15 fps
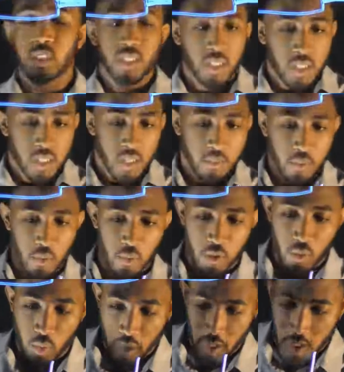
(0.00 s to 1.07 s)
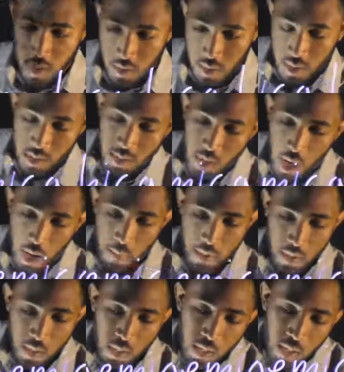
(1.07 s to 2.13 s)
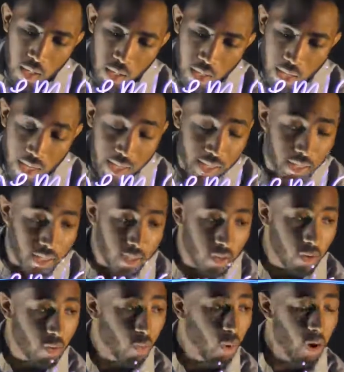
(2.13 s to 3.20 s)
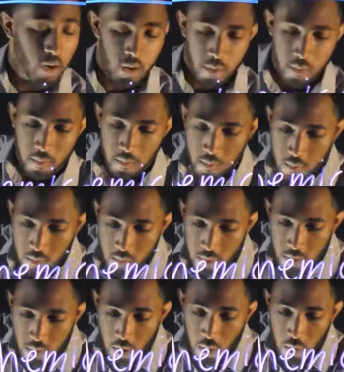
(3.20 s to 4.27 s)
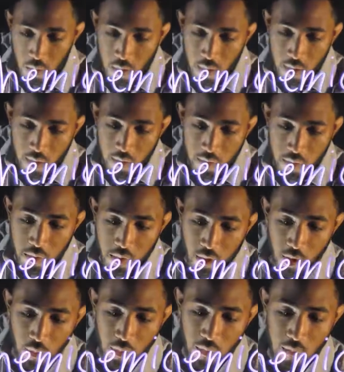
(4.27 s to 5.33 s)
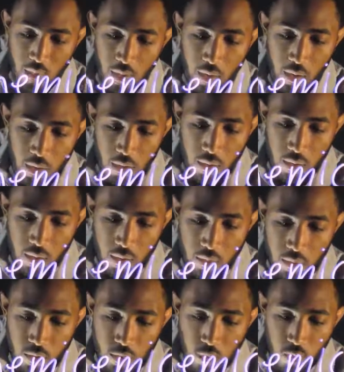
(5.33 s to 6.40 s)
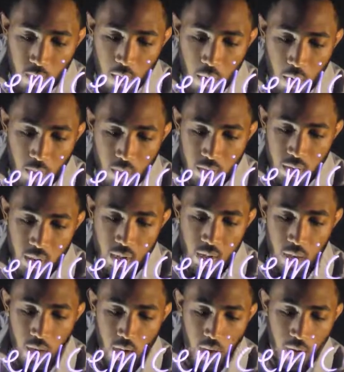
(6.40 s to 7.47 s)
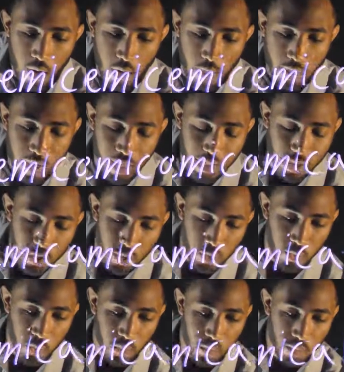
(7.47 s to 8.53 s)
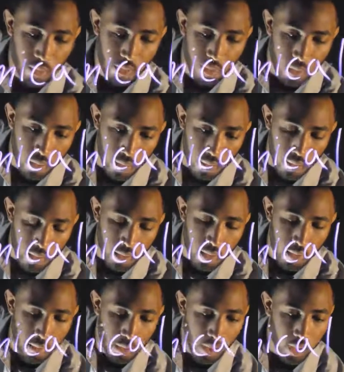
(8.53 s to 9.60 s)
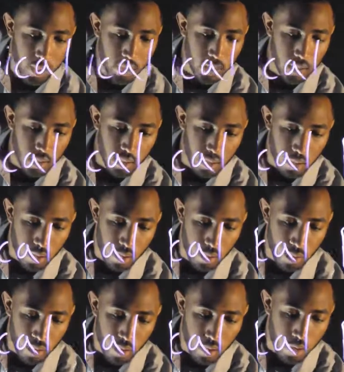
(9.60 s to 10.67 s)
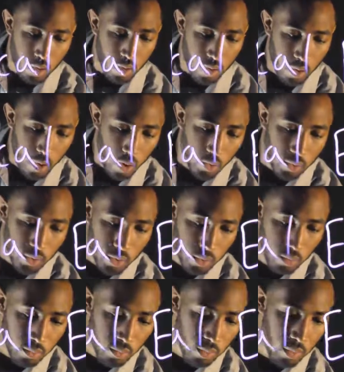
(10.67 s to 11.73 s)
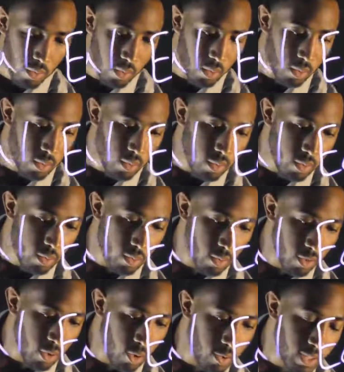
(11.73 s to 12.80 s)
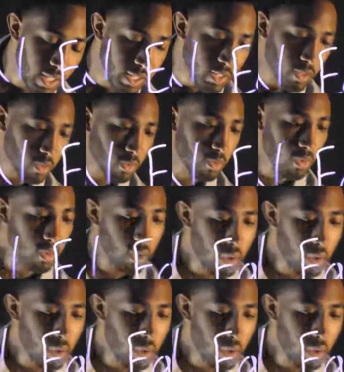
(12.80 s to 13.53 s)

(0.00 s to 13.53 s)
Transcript: such chemical equation that is common is water. So if you start with 2 moles of H2 plus O2 goes into